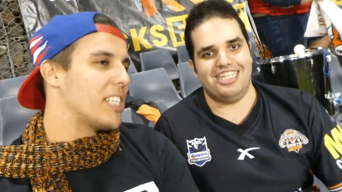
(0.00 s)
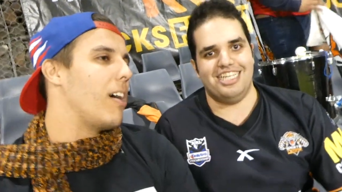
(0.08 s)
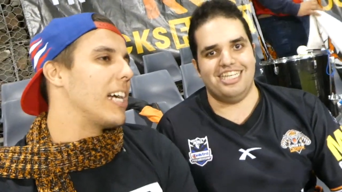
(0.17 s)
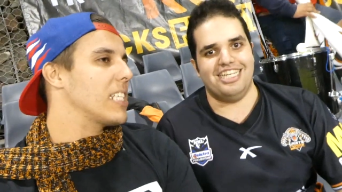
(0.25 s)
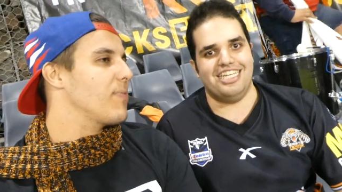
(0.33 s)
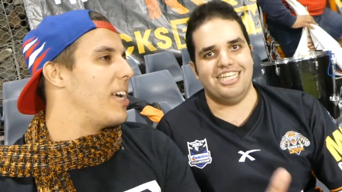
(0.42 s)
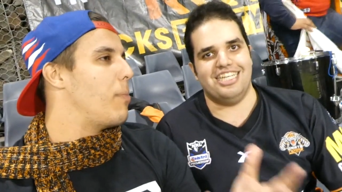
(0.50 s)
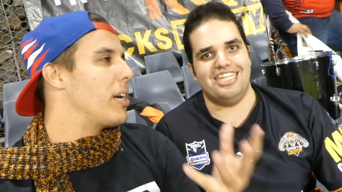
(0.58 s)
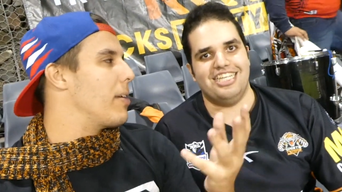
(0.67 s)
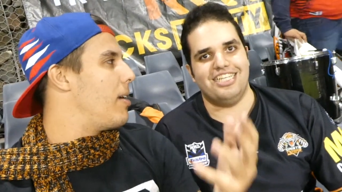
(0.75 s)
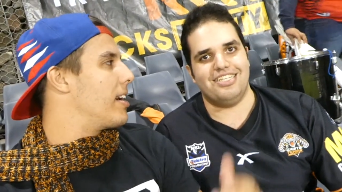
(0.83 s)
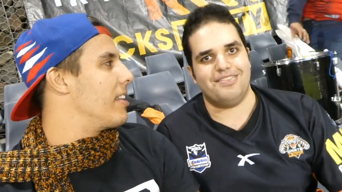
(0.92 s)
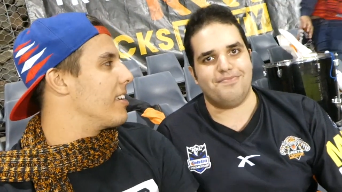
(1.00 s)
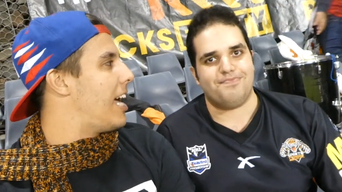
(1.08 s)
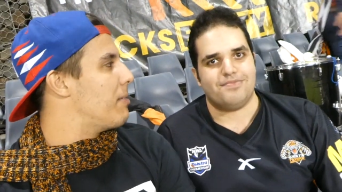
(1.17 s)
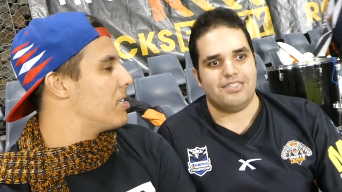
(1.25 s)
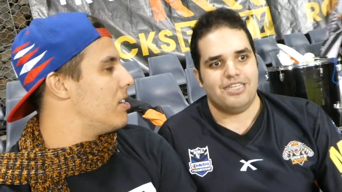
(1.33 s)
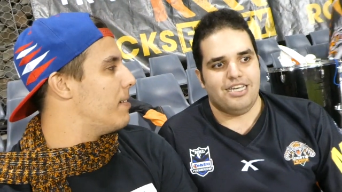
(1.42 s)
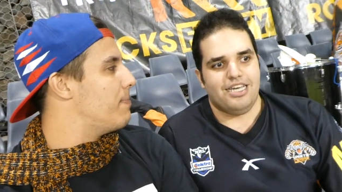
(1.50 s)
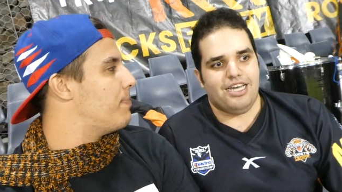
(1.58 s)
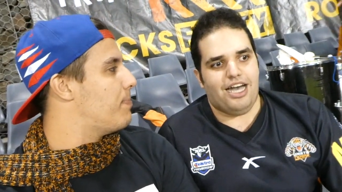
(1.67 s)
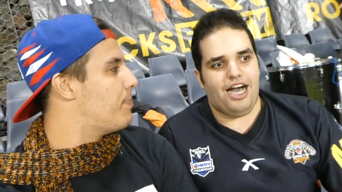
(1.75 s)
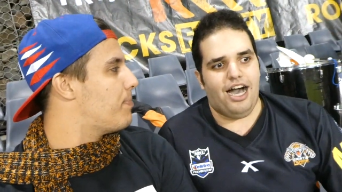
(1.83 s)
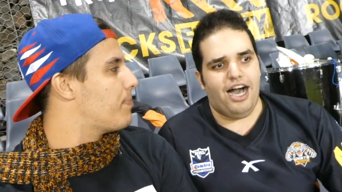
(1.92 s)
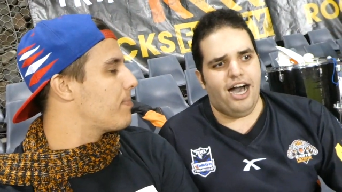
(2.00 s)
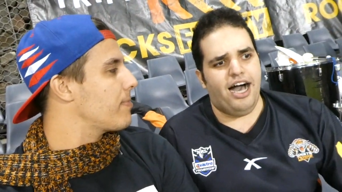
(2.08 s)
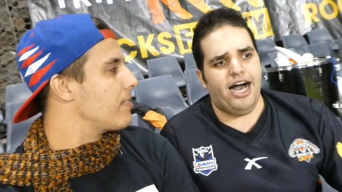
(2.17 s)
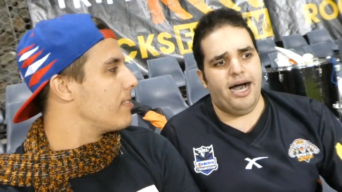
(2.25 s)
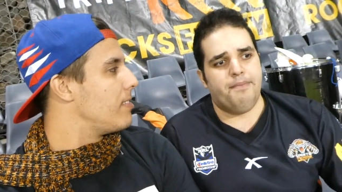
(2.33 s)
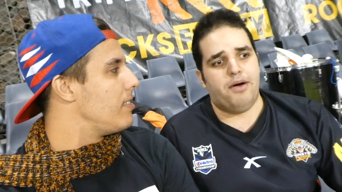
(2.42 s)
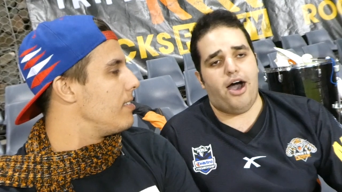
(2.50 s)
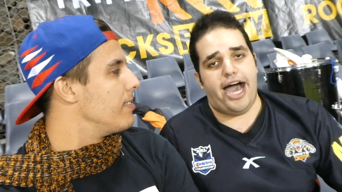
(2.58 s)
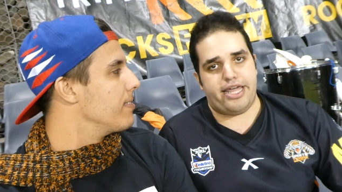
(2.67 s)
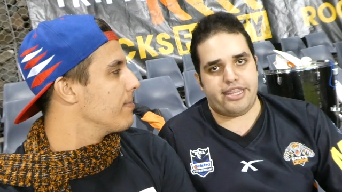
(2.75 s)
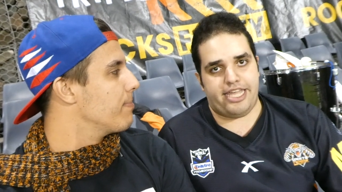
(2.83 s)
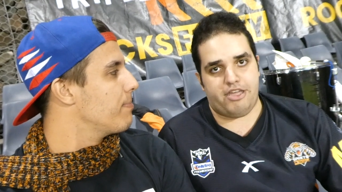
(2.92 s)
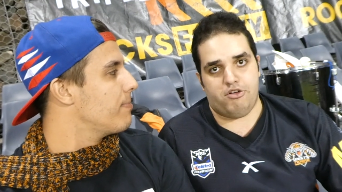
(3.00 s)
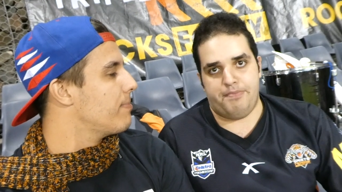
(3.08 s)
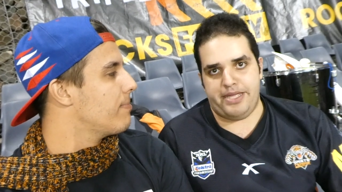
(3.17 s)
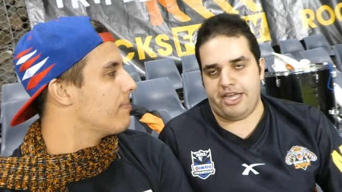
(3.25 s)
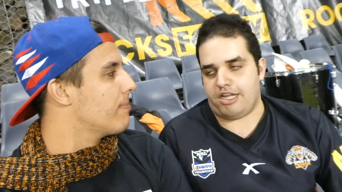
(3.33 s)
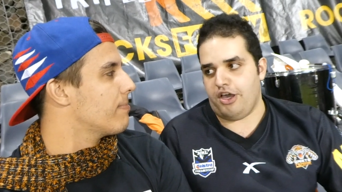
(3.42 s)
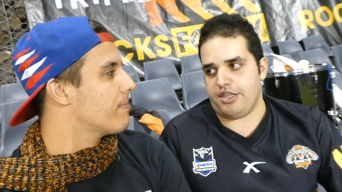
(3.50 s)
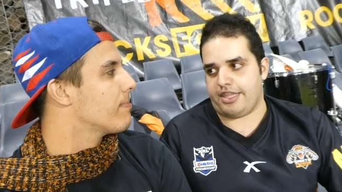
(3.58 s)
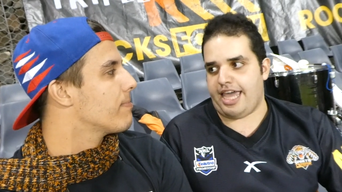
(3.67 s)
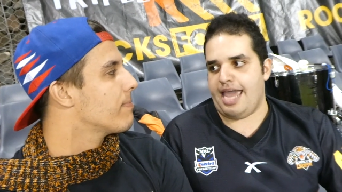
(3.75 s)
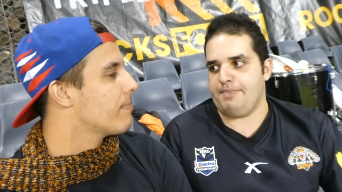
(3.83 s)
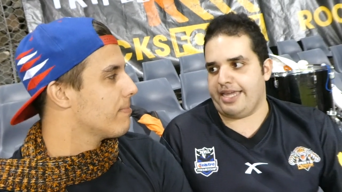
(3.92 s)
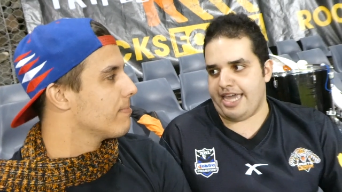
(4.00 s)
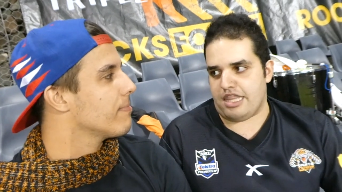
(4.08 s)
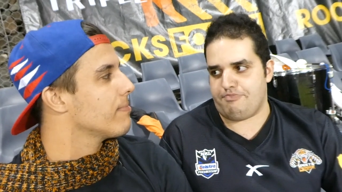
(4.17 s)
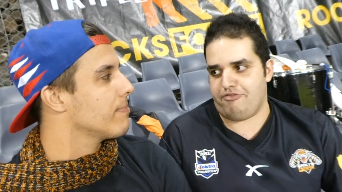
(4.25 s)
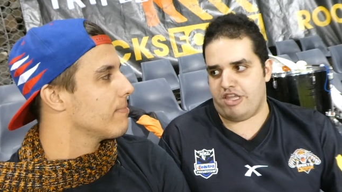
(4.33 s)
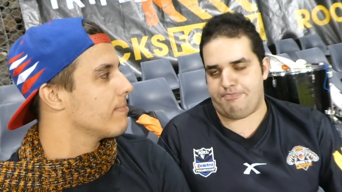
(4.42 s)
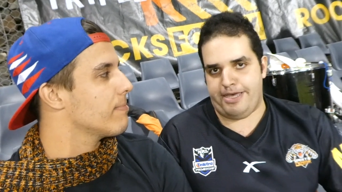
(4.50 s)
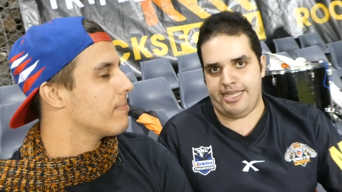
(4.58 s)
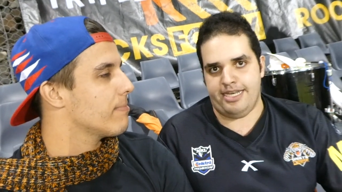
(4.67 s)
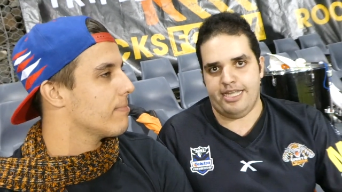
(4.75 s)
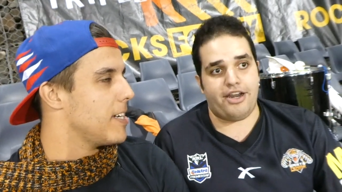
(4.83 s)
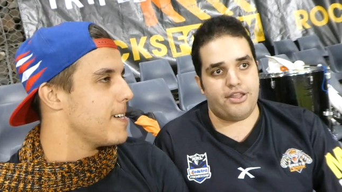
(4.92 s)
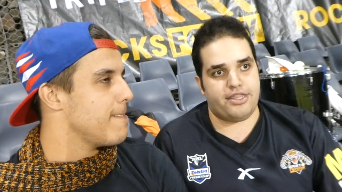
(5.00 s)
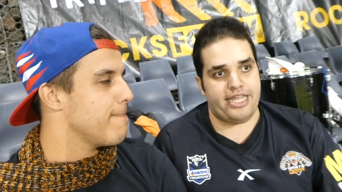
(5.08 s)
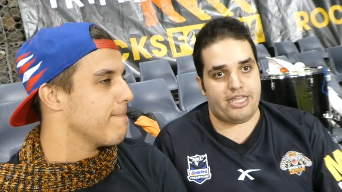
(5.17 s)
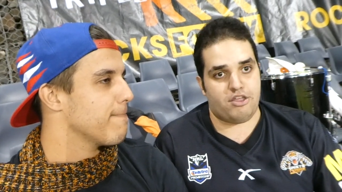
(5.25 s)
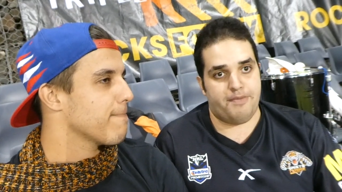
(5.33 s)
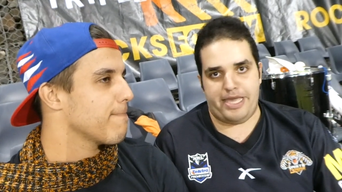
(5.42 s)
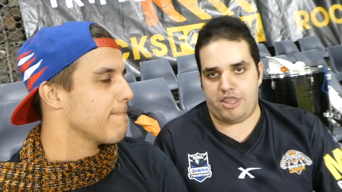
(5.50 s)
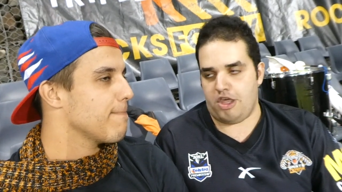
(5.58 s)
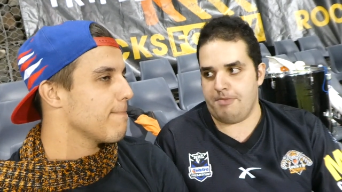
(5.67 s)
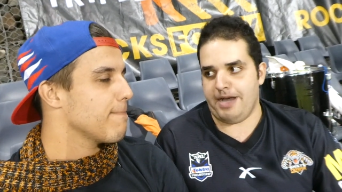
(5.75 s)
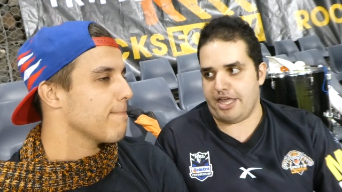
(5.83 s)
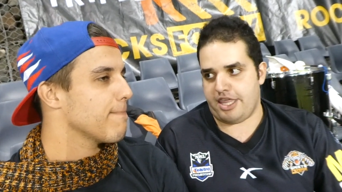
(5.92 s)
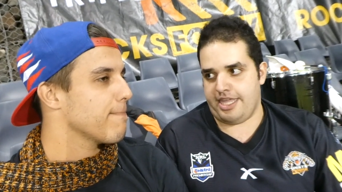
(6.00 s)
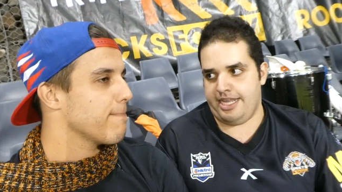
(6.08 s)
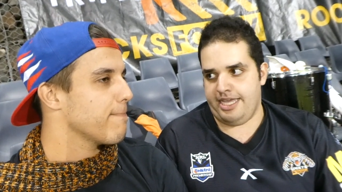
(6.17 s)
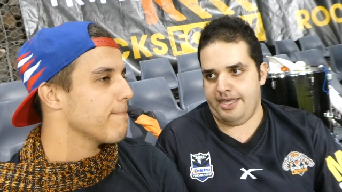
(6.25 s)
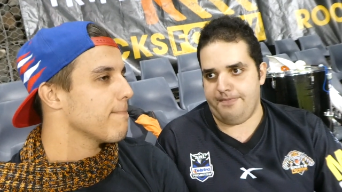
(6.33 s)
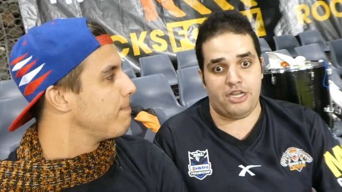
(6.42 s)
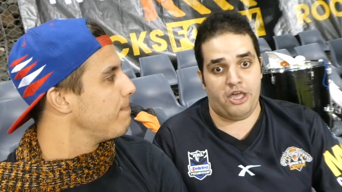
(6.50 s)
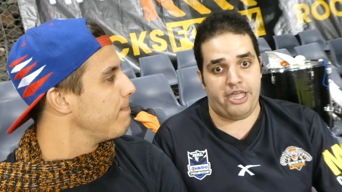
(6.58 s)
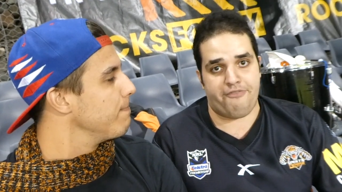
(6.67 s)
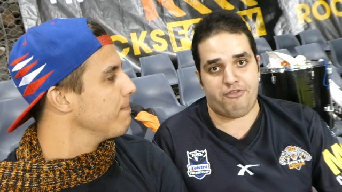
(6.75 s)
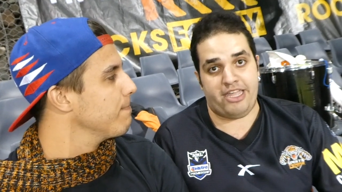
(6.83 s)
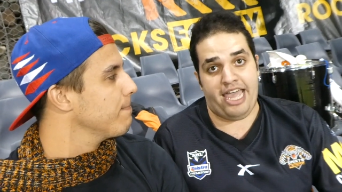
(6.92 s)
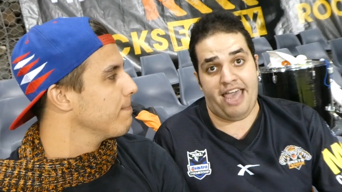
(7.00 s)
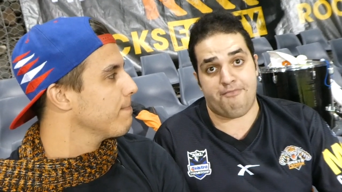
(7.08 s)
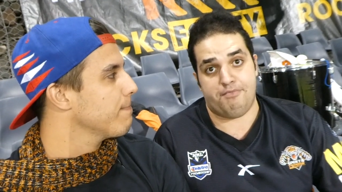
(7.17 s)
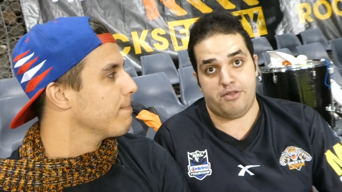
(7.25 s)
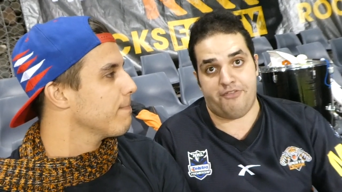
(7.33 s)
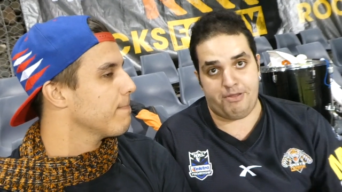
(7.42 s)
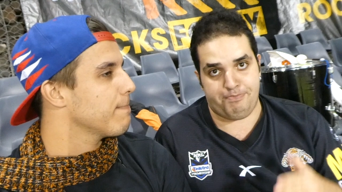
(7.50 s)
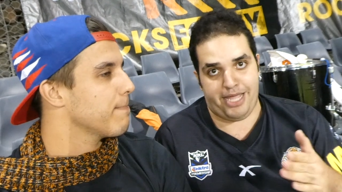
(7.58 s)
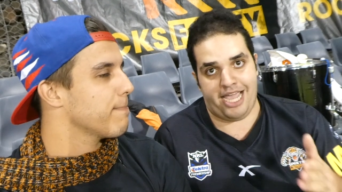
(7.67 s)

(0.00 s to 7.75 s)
Speaker 1: Big Tigers, man. What do you reckon of the game tonight?
Speaker 2: Um, I think it will be a close game against Brisbane. I don't think there'll be too much in it. You know, if you have if you